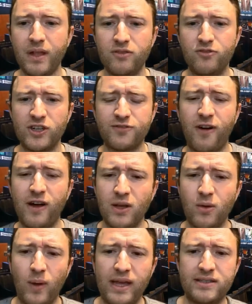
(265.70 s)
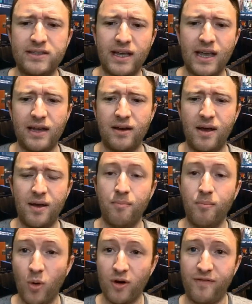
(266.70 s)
just finding ways to get more